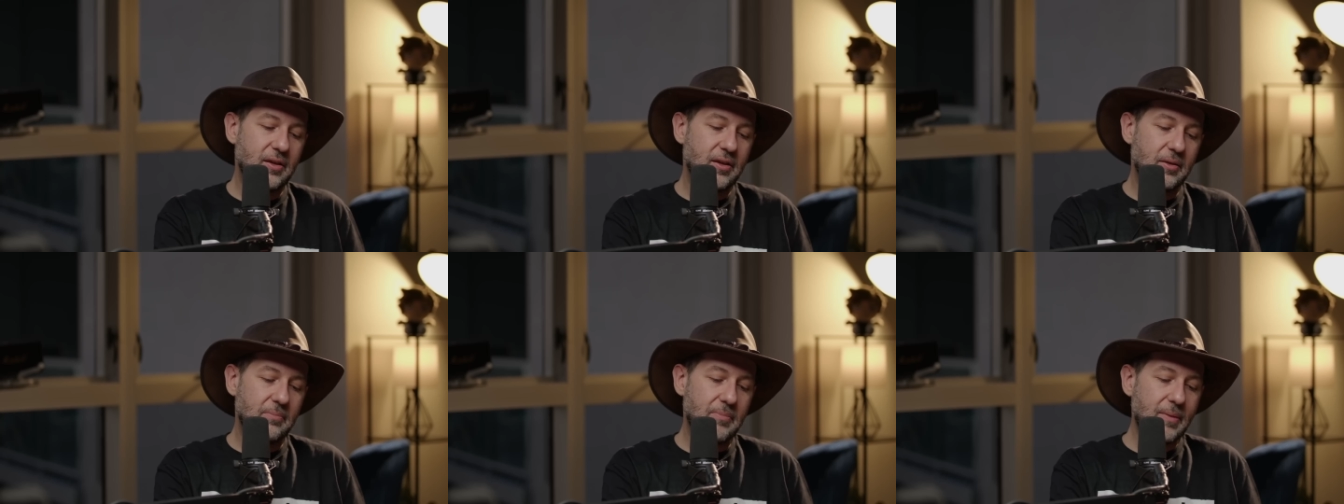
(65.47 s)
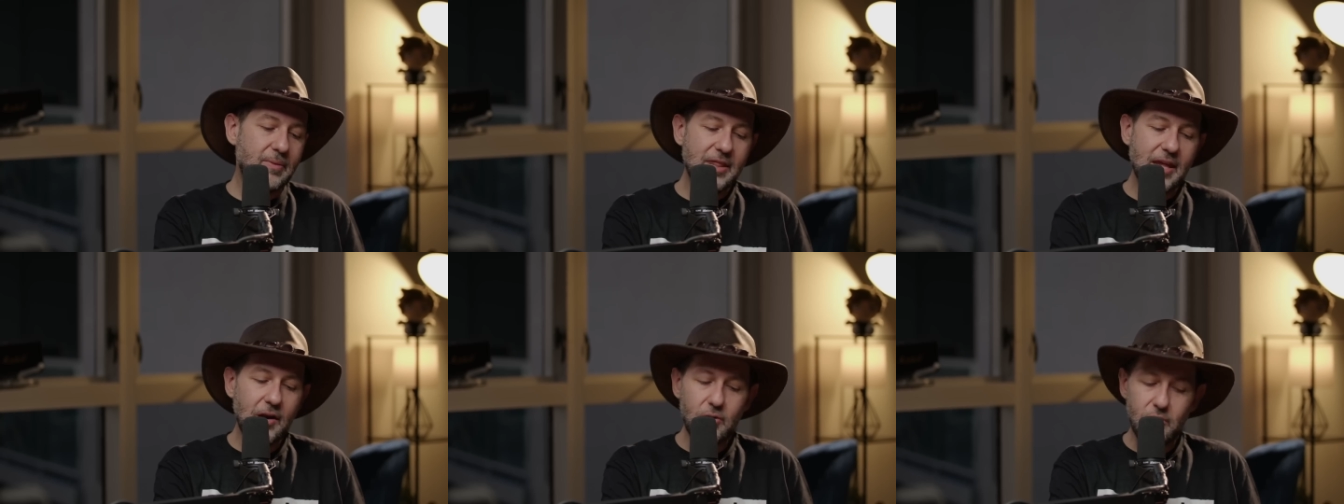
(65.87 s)
maybe they
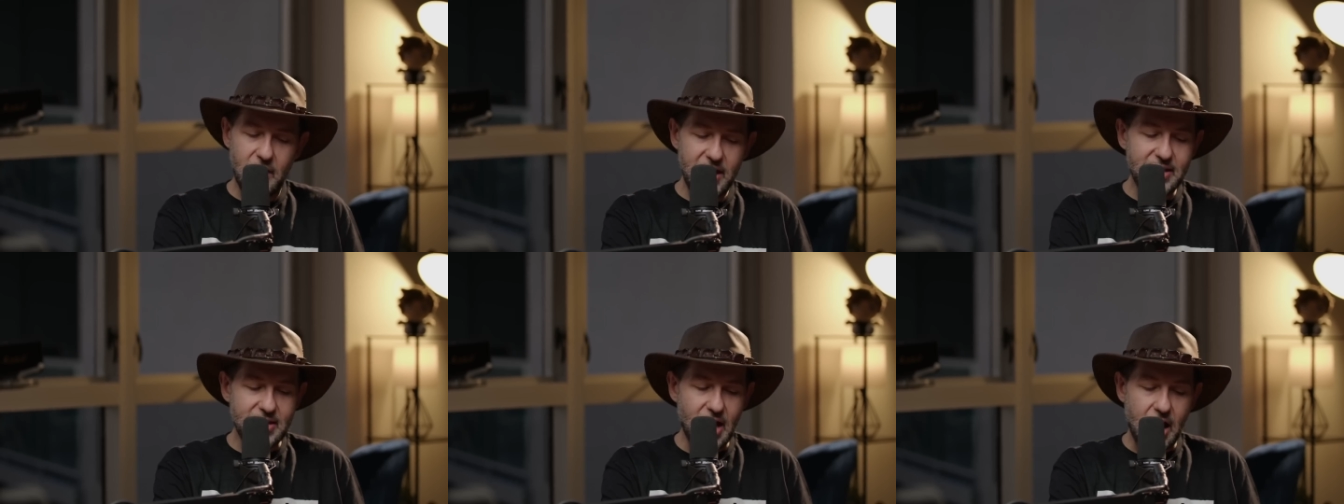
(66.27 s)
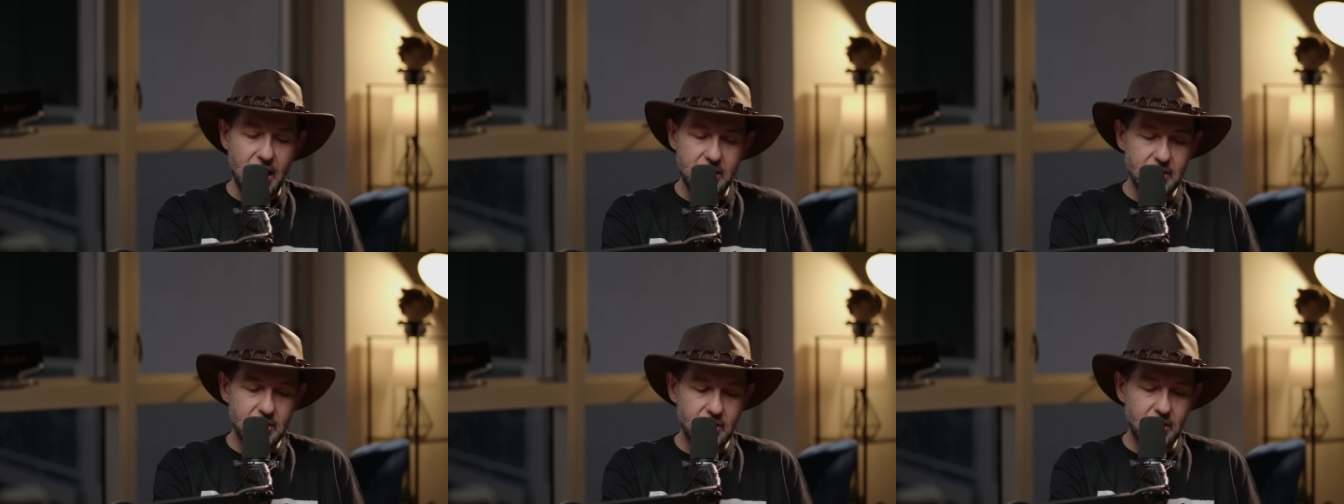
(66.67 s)
don't like
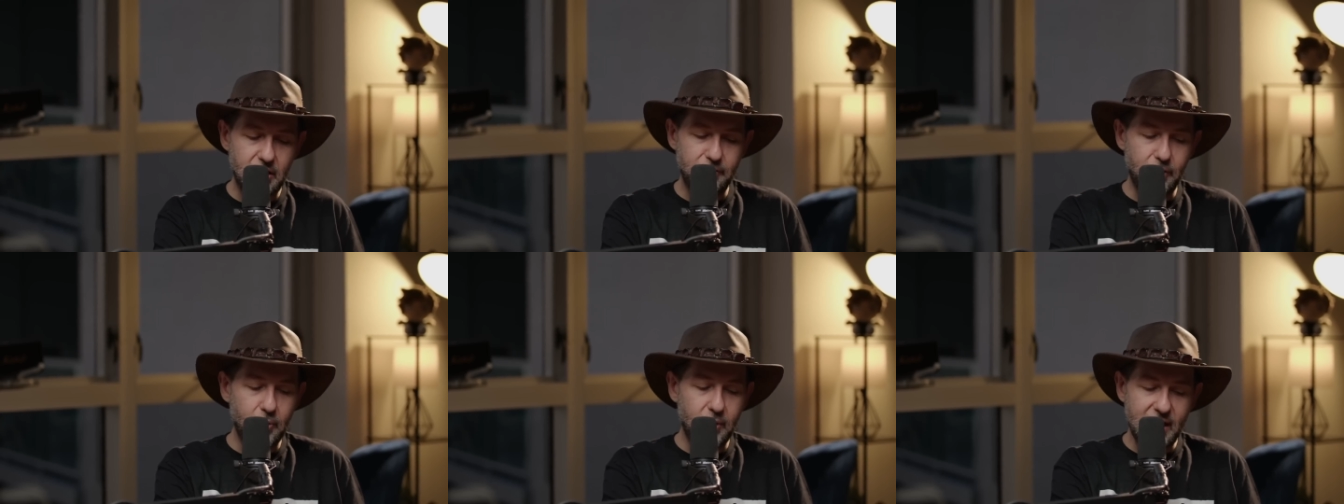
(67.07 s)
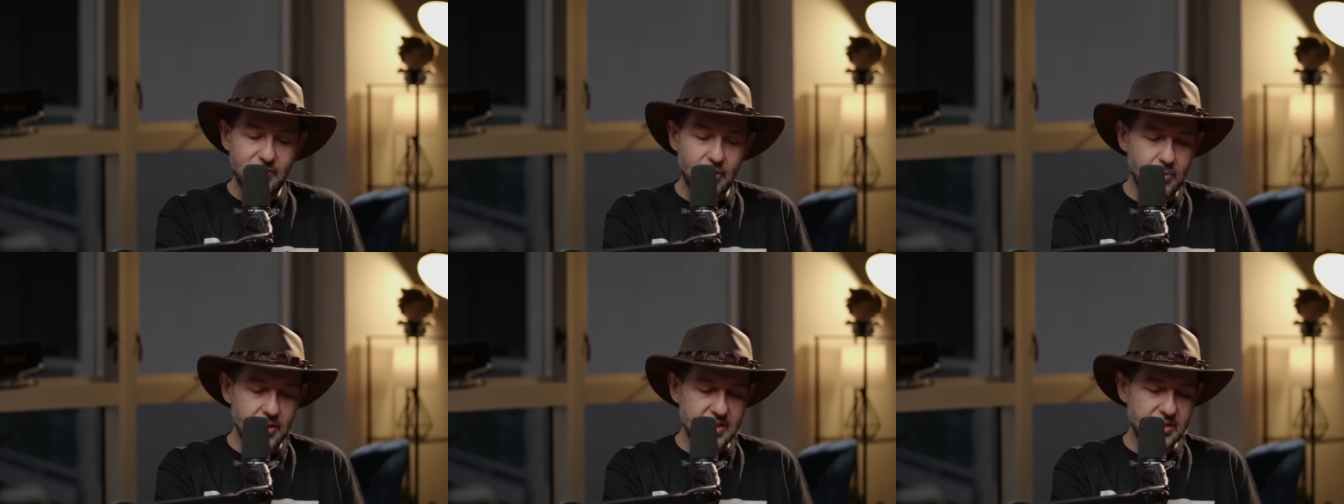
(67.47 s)
Doc or for whatever
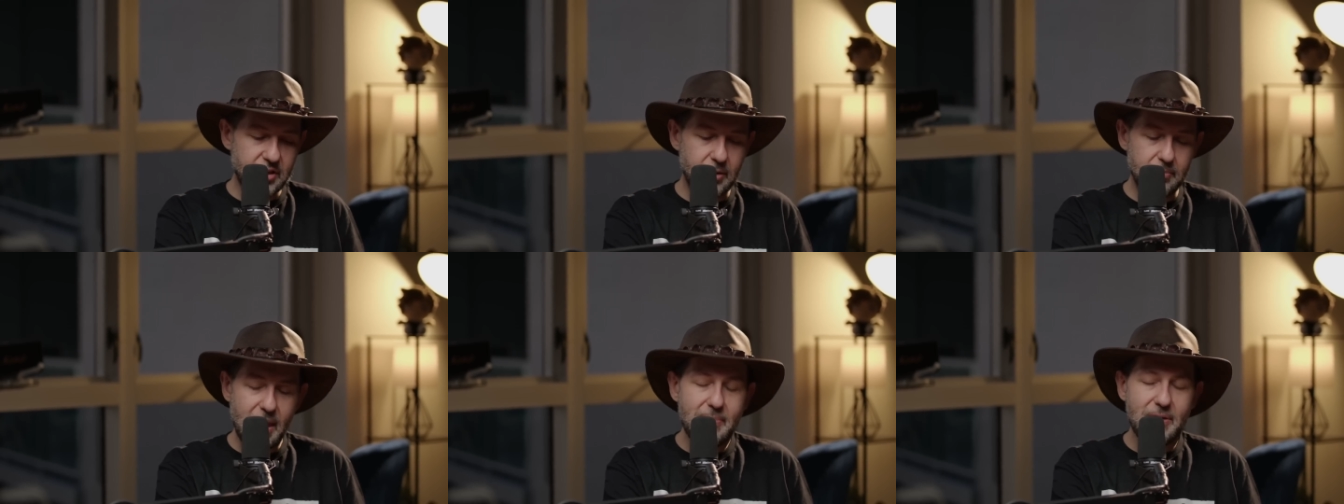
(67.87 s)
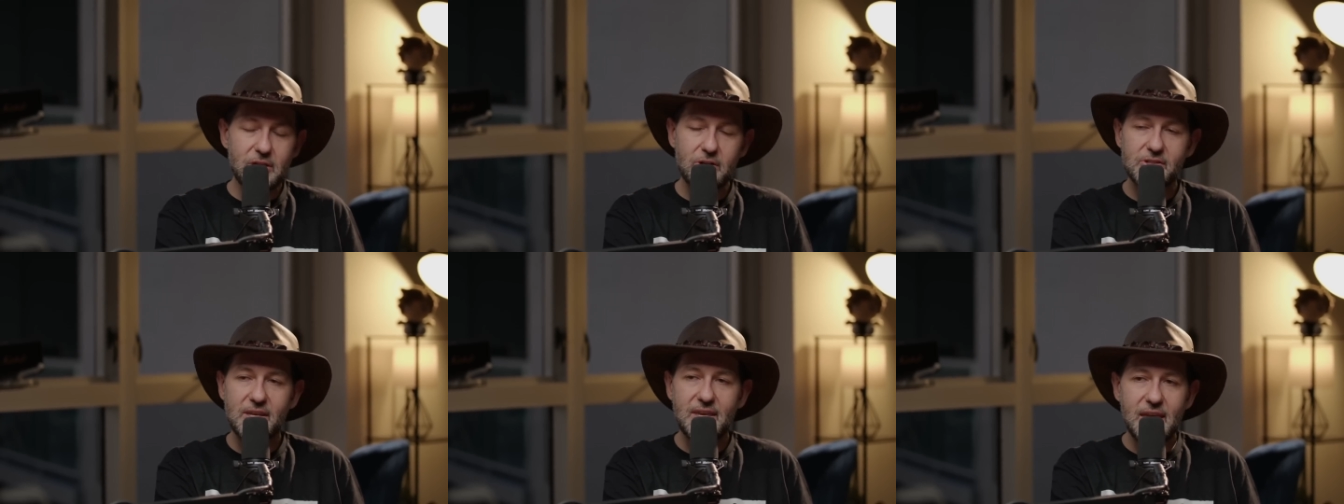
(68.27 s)
reason, or maybe
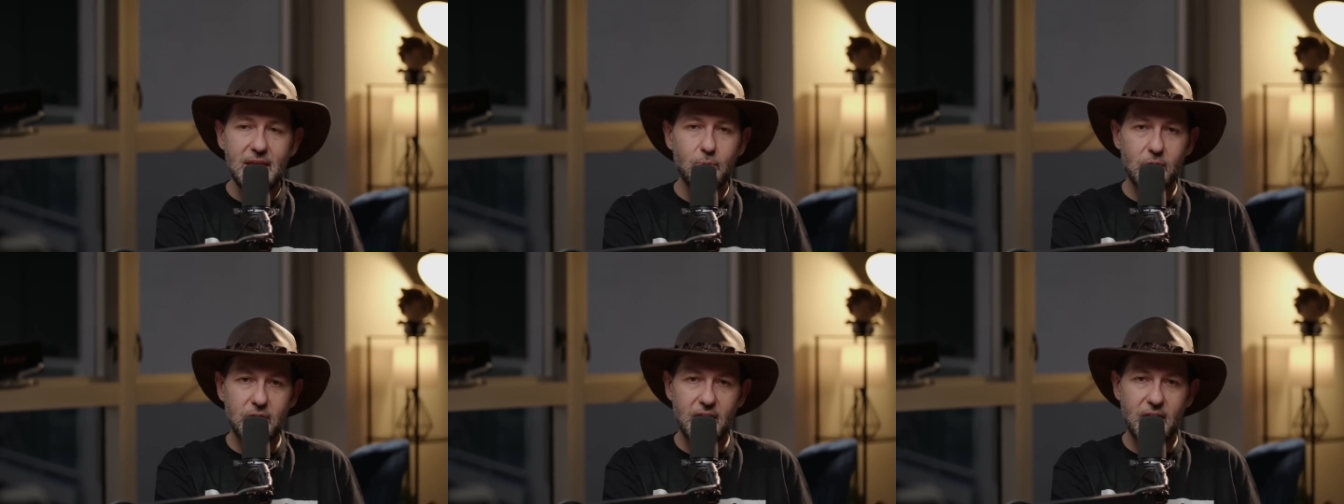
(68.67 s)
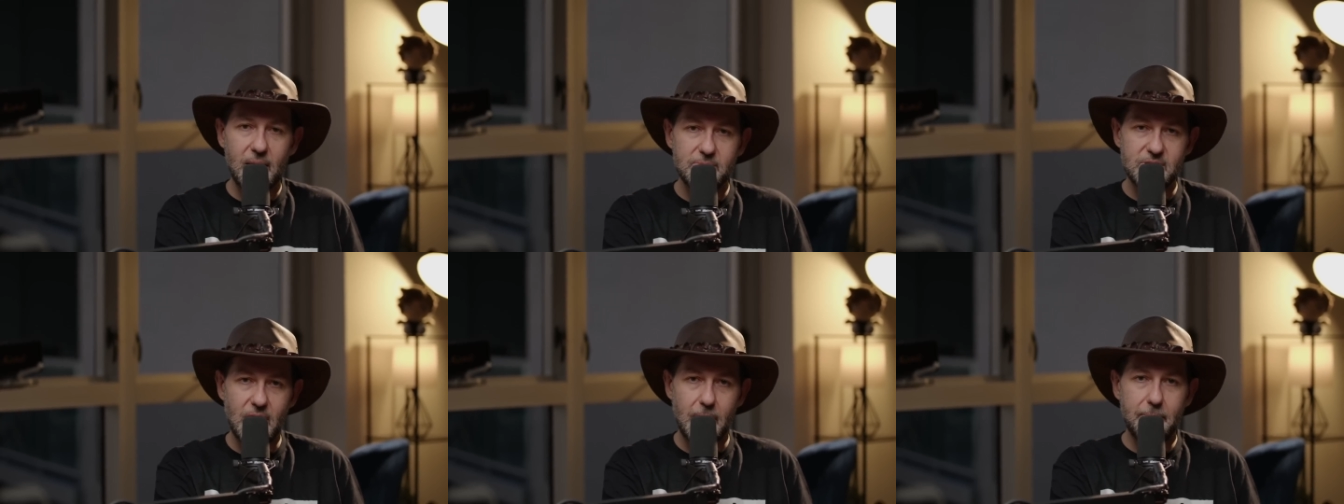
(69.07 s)
there's a keyword that comes up,